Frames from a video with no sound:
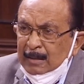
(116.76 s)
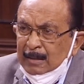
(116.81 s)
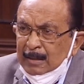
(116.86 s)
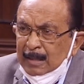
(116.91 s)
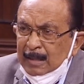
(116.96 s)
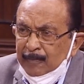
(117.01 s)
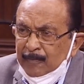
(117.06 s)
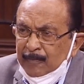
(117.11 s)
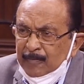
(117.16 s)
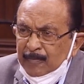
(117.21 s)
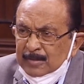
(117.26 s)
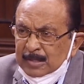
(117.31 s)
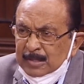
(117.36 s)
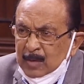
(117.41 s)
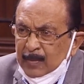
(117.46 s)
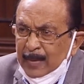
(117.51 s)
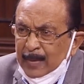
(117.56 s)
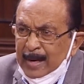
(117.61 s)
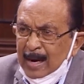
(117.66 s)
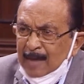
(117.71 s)
the
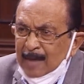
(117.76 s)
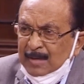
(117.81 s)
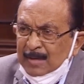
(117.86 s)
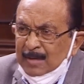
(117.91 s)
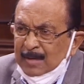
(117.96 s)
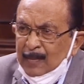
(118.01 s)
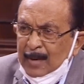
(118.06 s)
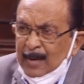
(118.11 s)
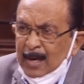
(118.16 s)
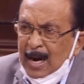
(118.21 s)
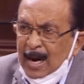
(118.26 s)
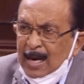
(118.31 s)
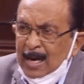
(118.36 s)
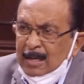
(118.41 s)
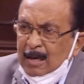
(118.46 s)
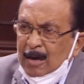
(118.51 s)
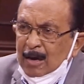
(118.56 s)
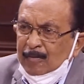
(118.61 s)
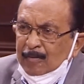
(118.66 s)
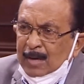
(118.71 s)
fishermen of Tamil
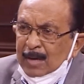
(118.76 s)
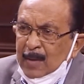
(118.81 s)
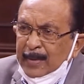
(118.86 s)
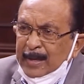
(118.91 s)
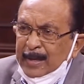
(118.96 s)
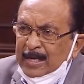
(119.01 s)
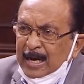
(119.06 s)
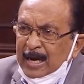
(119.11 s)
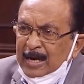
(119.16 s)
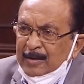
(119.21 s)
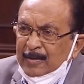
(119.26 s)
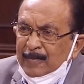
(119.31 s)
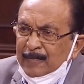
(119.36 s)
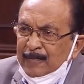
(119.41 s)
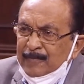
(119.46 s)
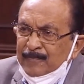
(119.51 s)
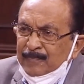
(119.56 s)
Nadu have committed.